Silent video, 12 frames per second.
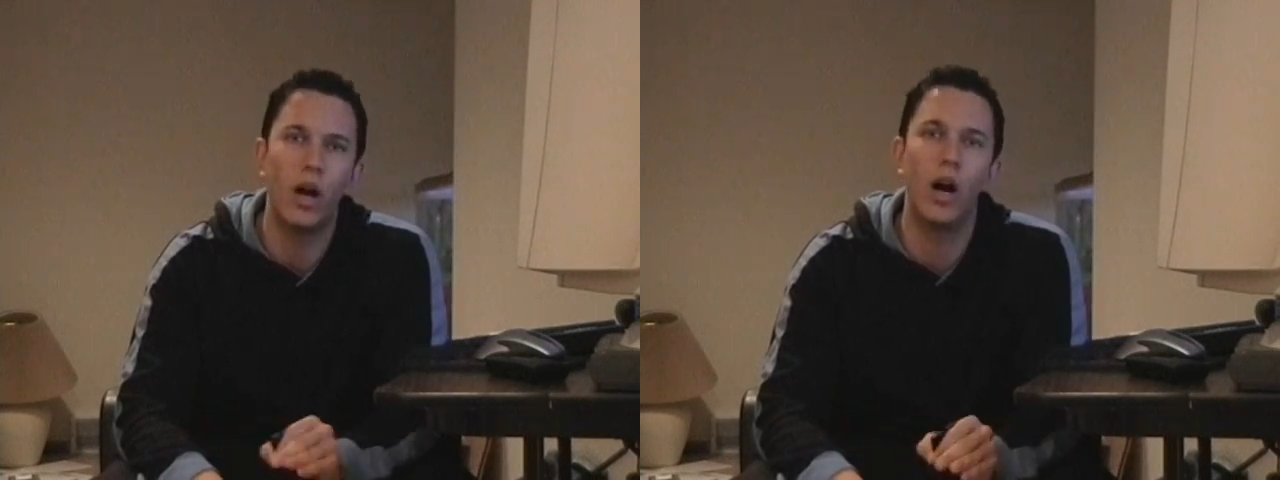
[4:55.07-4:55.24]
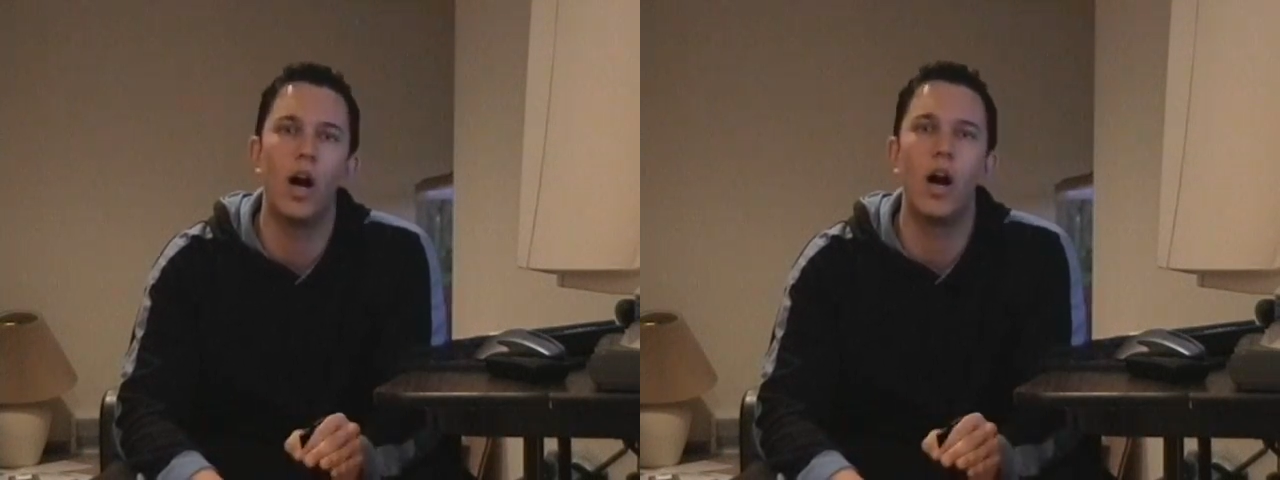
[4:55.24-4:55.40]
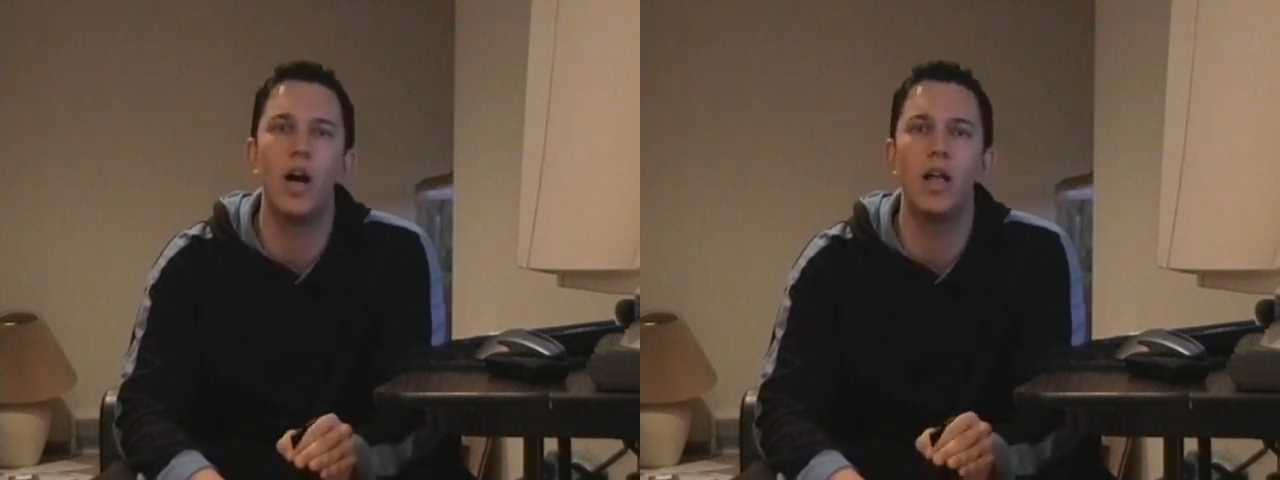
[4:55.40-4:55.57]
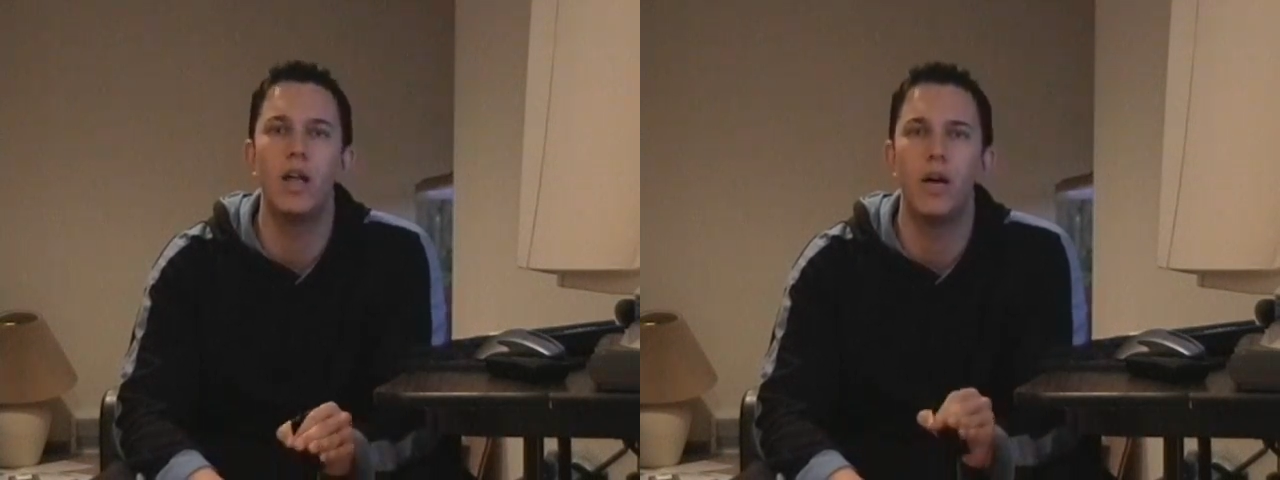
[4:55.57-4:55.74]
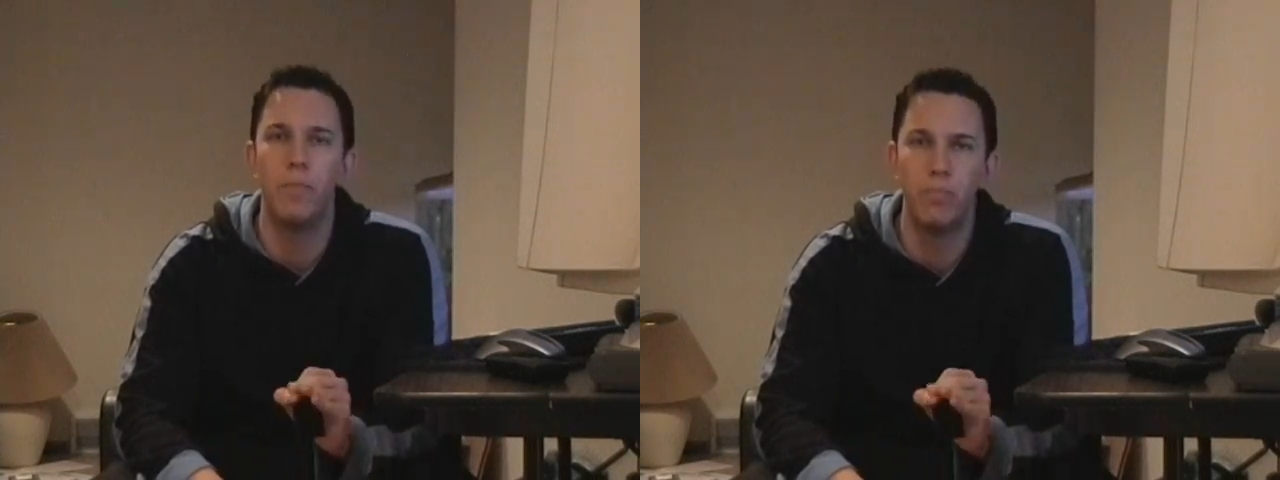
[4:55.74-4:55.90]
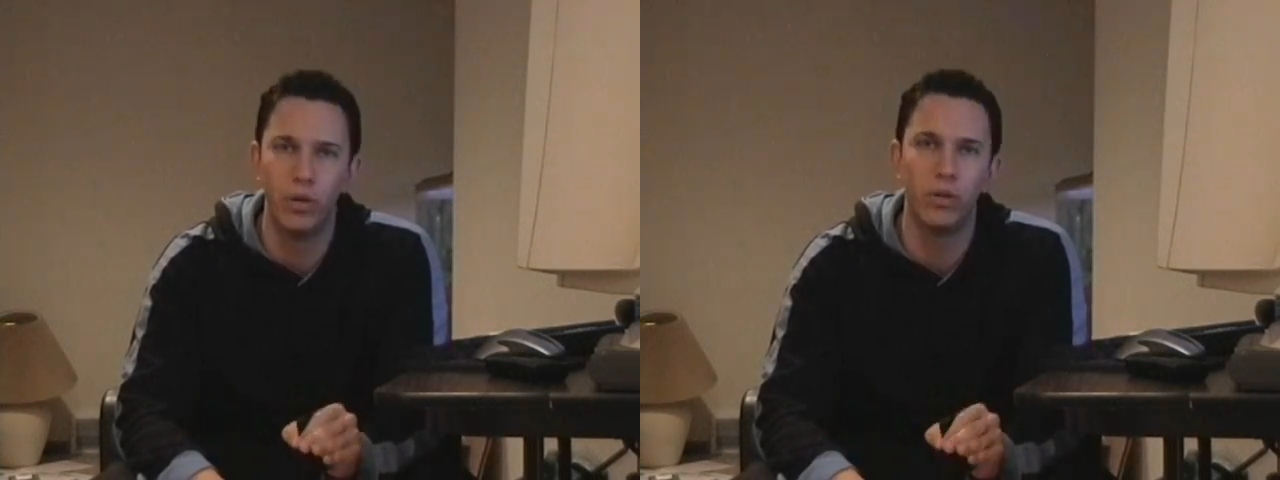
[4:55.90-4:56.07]

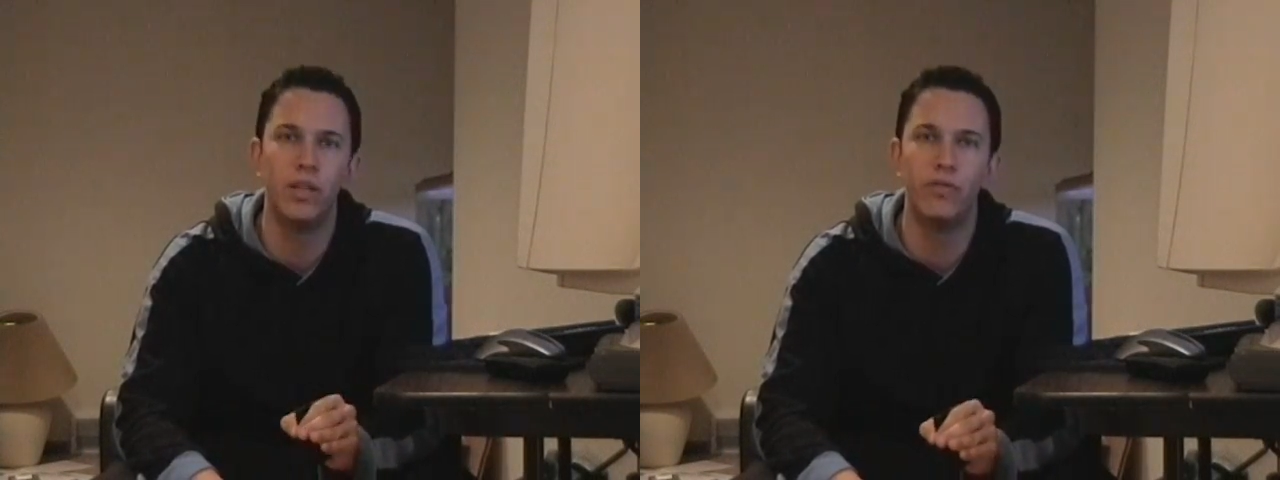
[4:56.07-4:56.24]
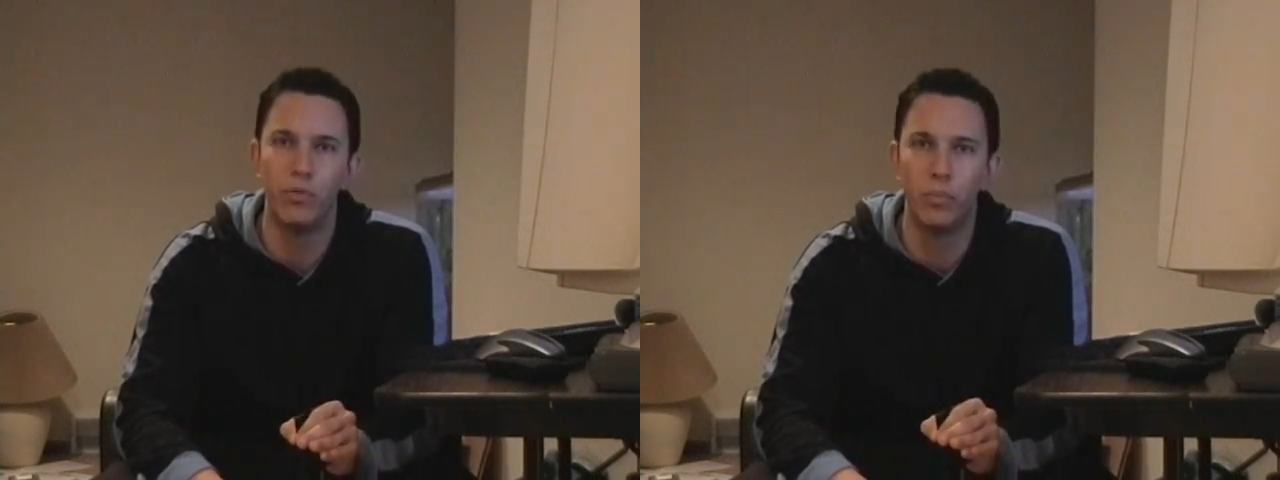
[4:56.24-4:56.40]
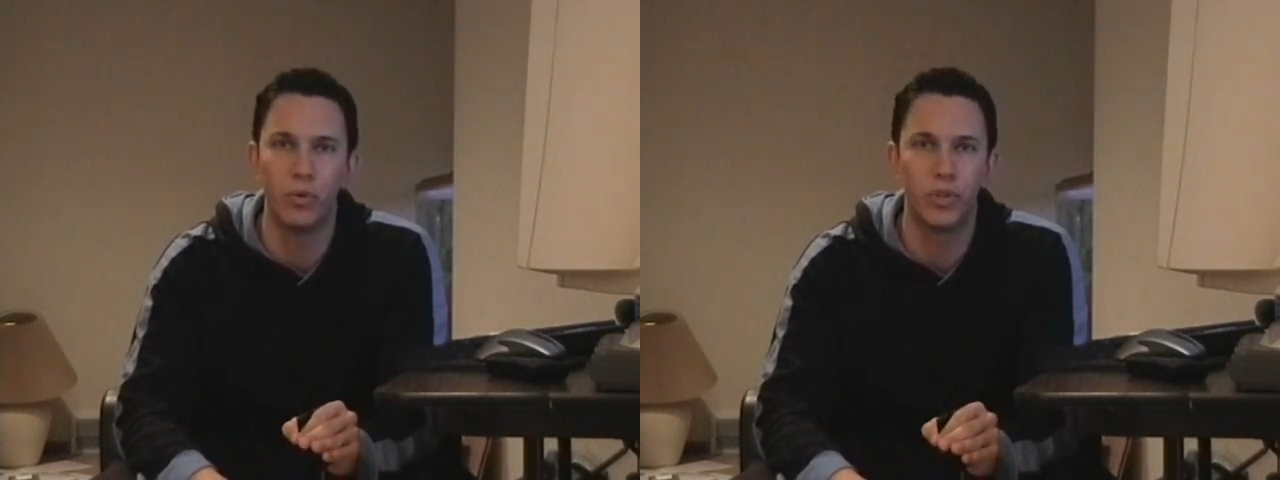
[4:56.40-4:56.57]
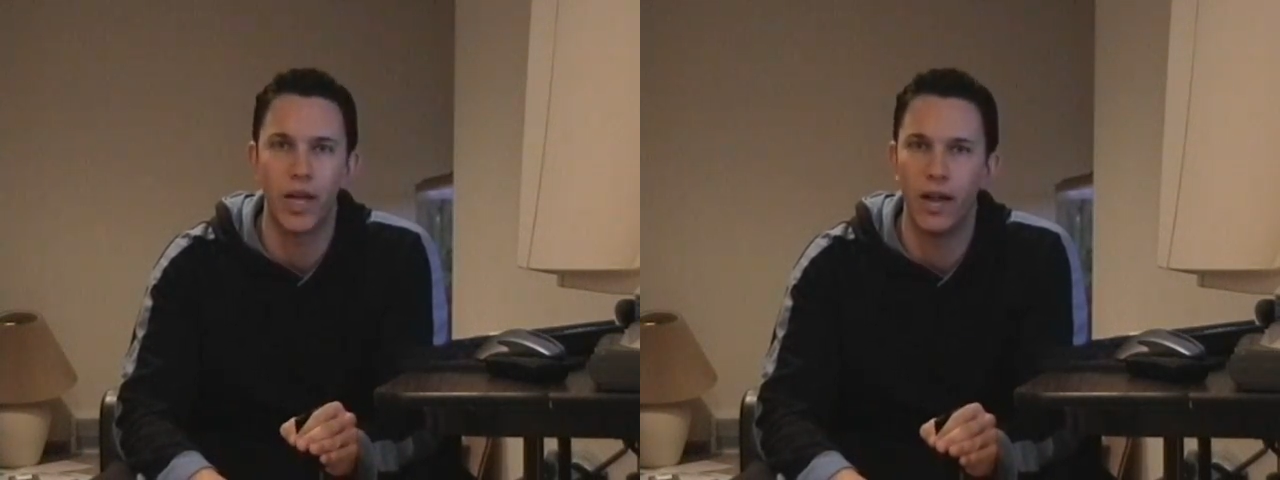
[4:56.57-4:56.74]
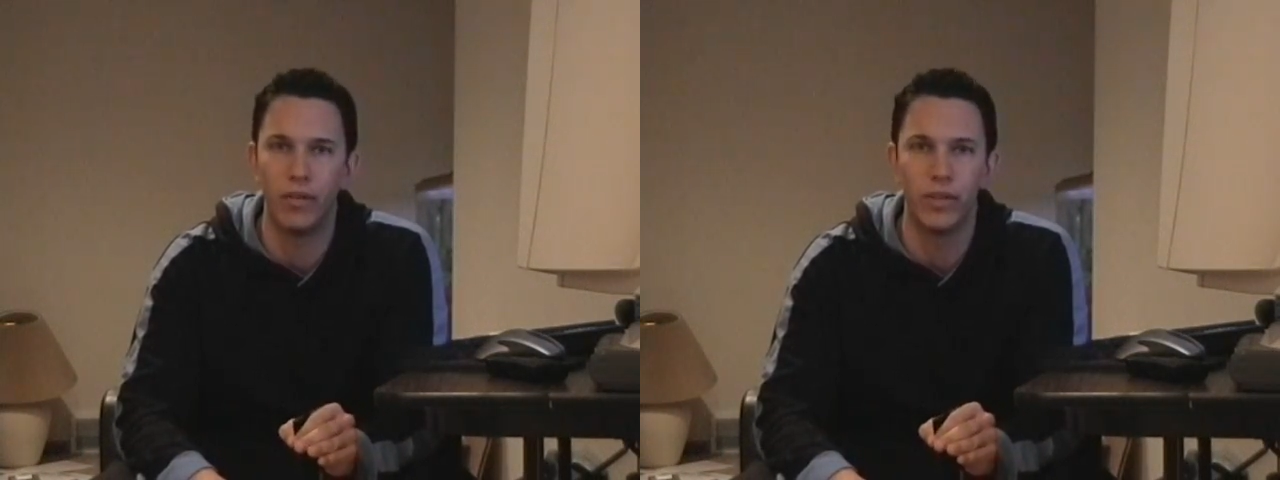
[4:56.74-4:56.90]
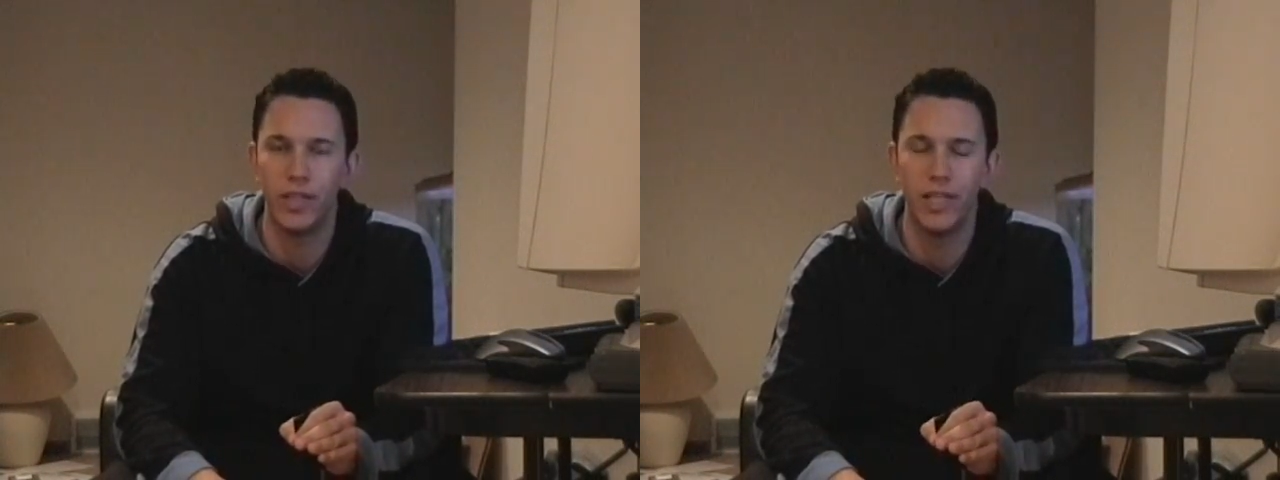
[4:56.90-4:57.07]
unbelievable
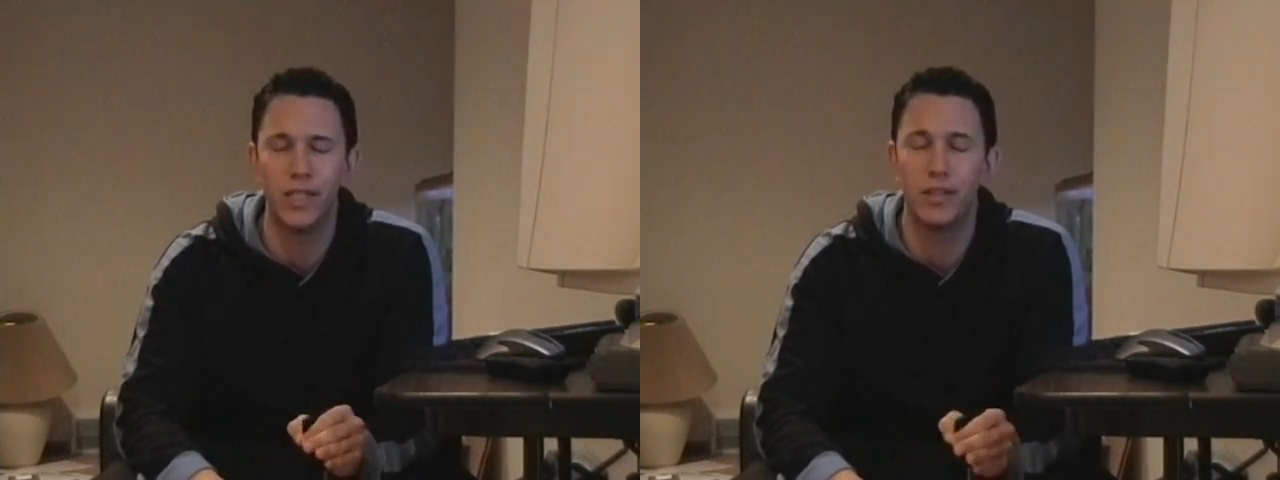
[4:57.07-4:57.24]
talent.